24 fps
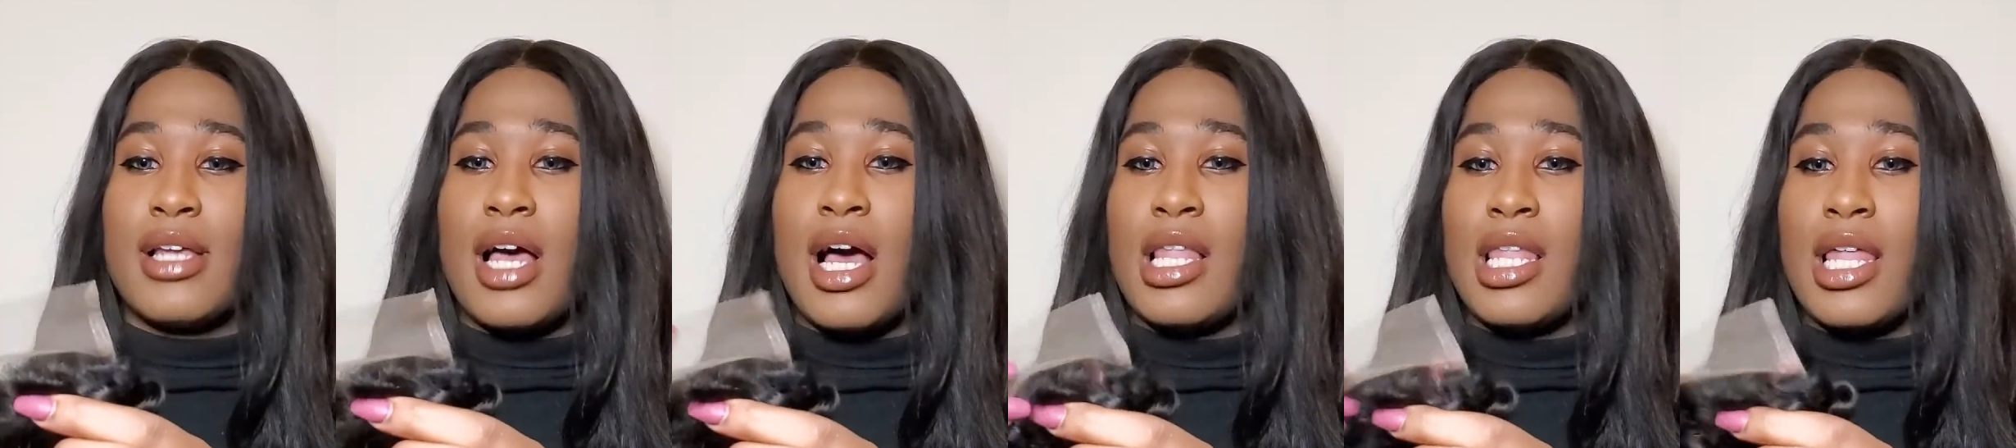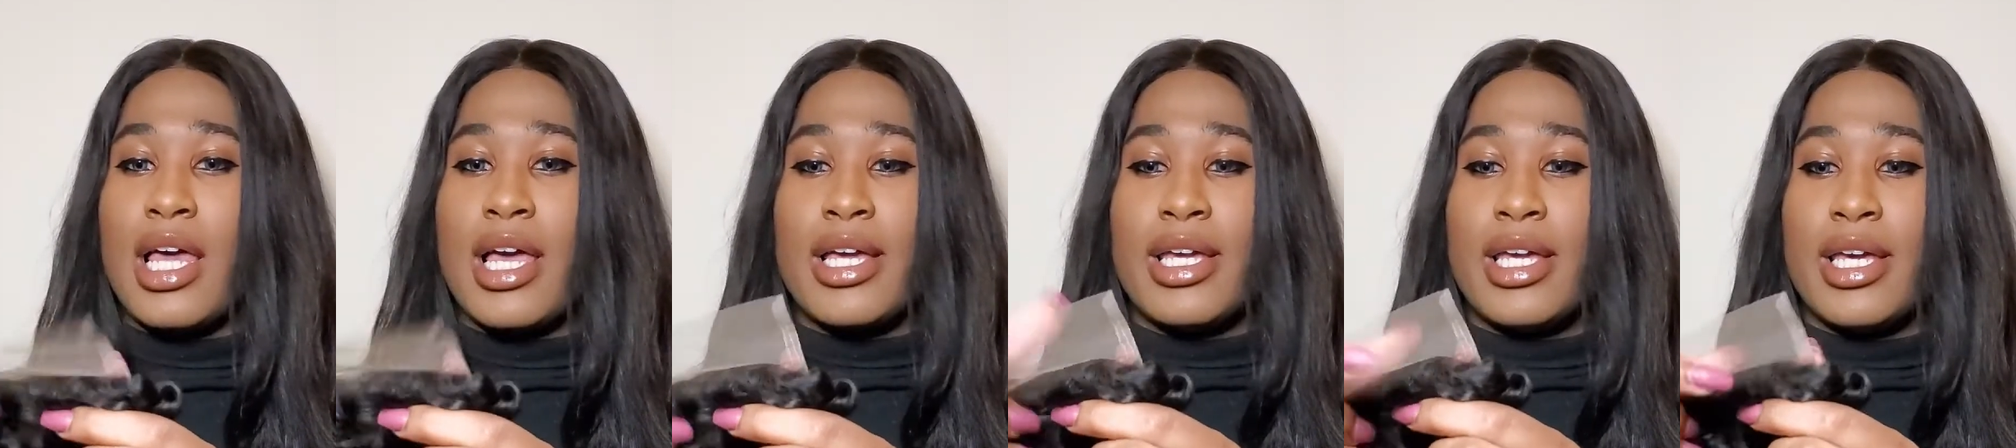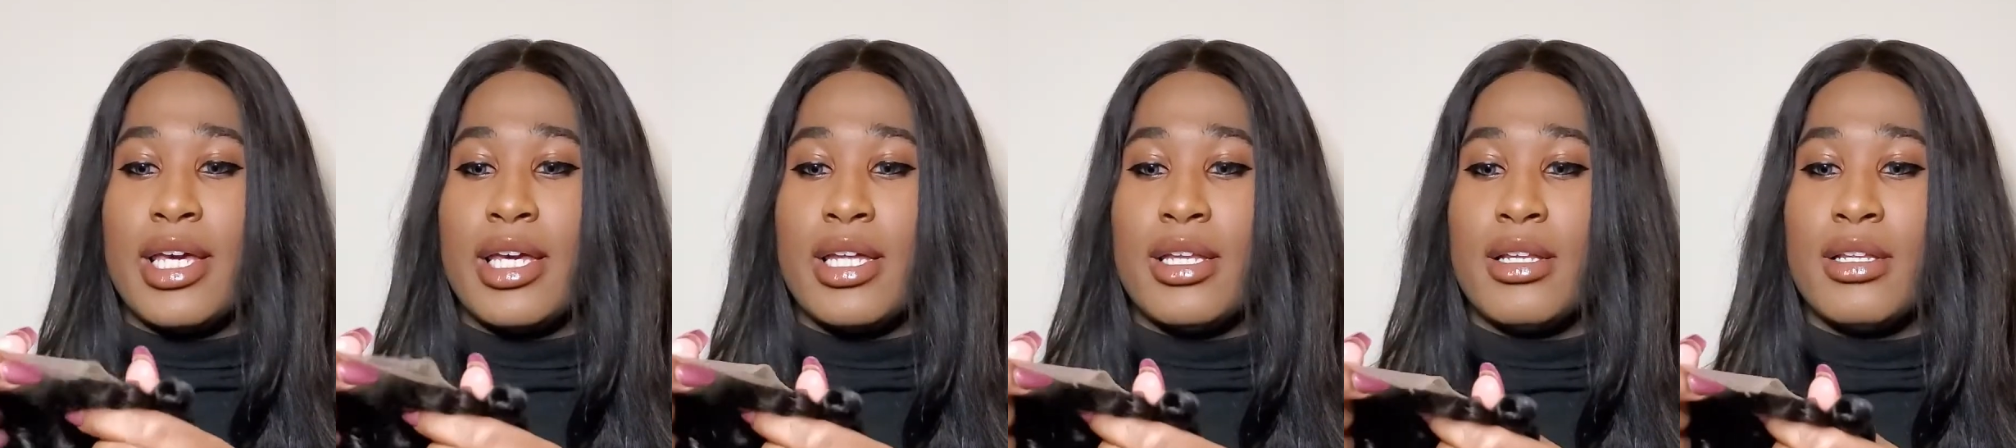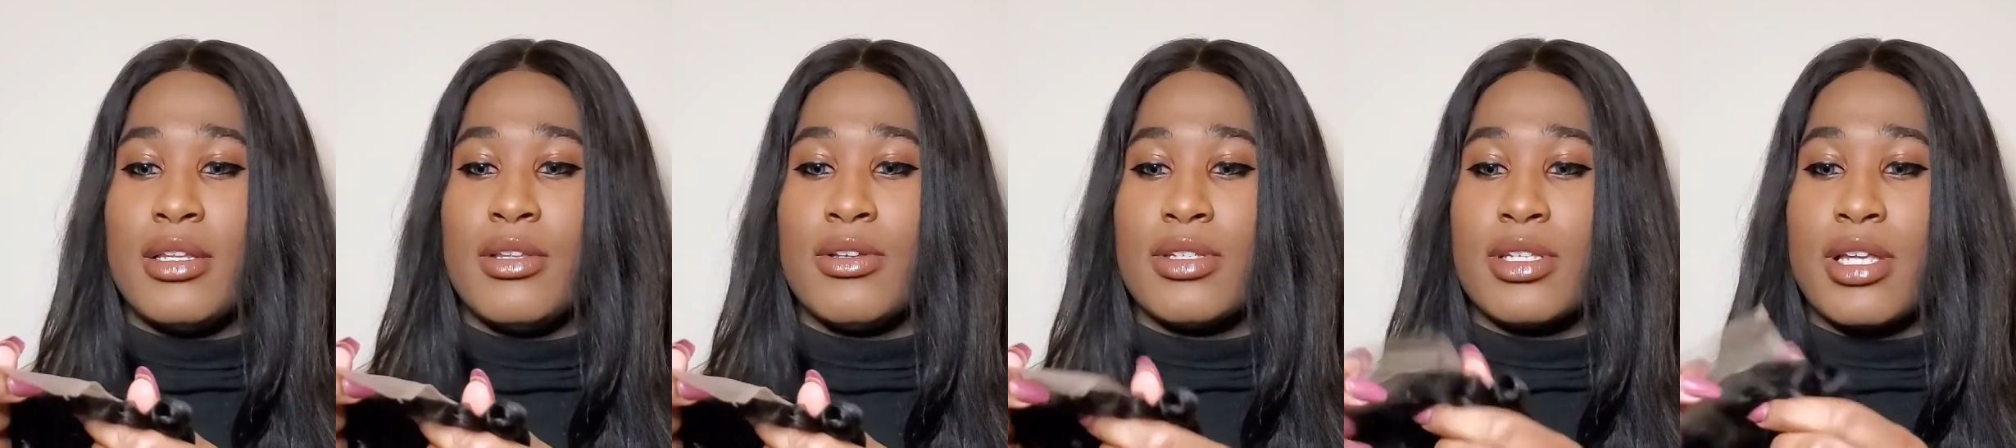I like it.
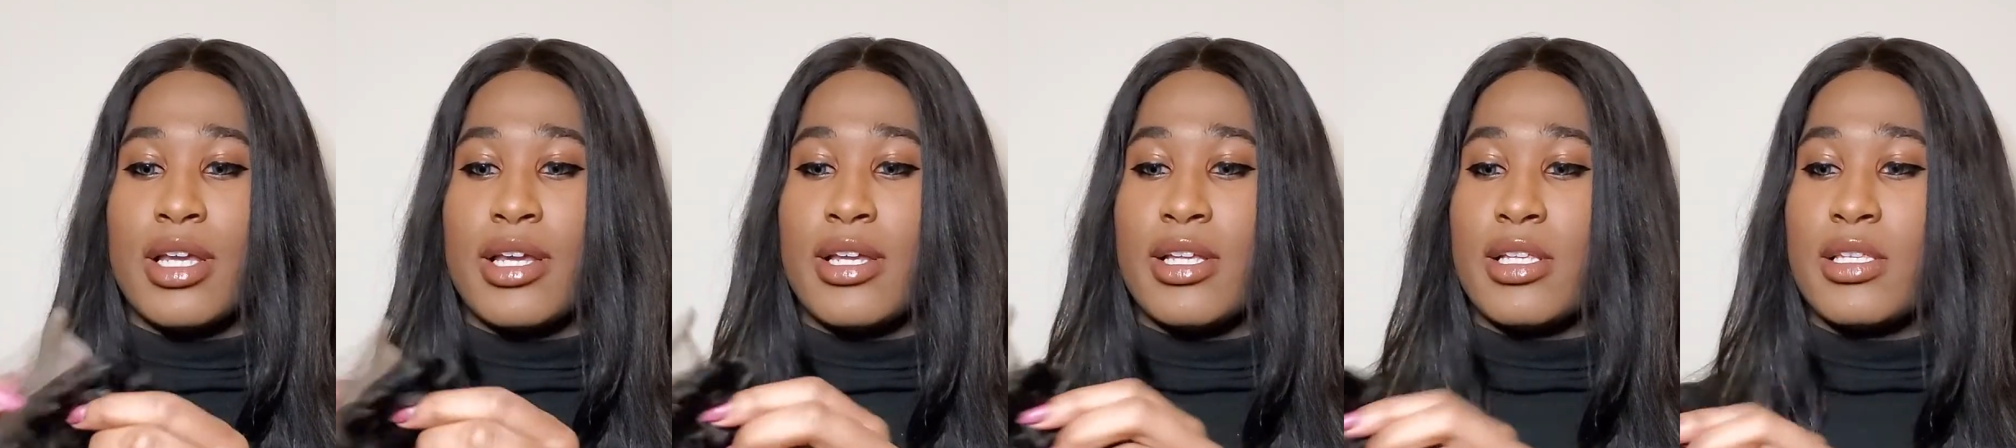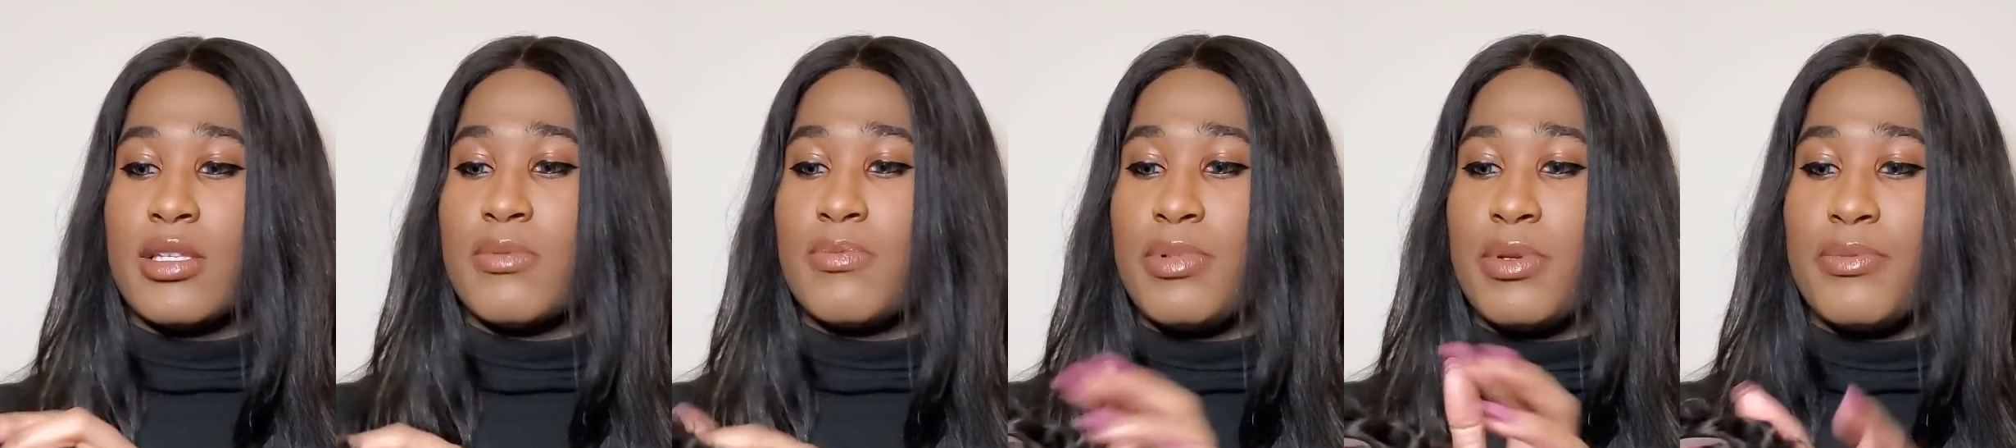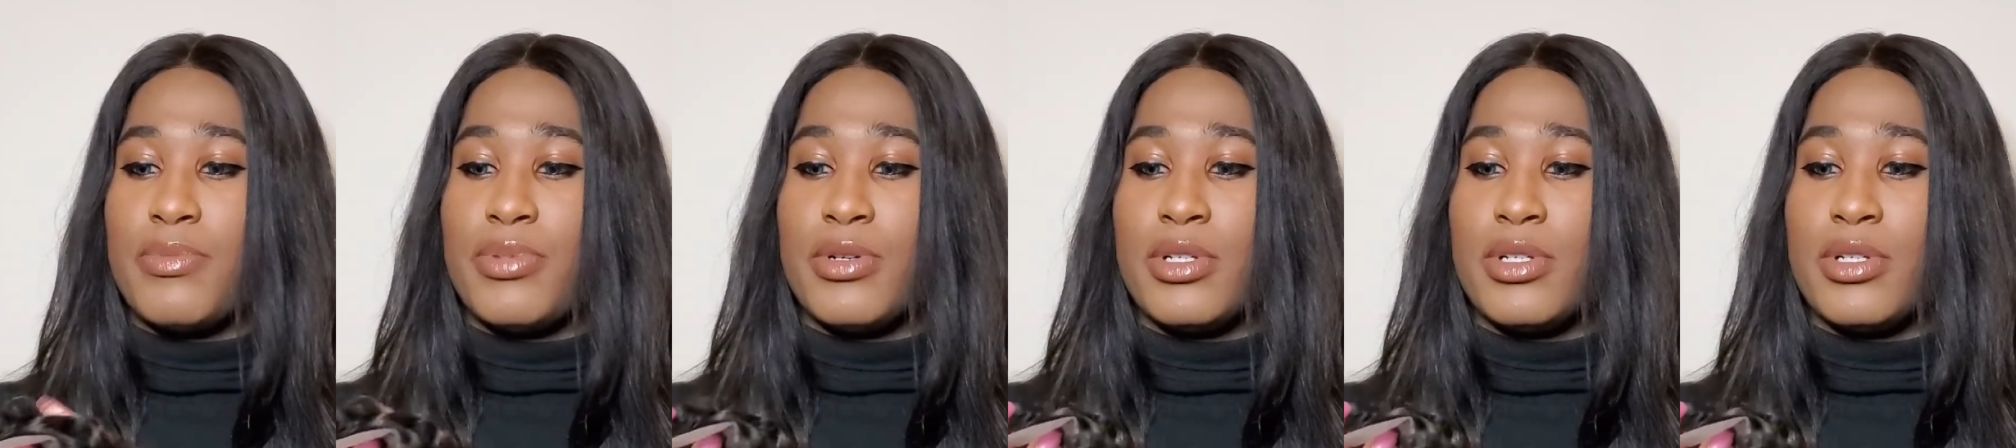It looks like it's been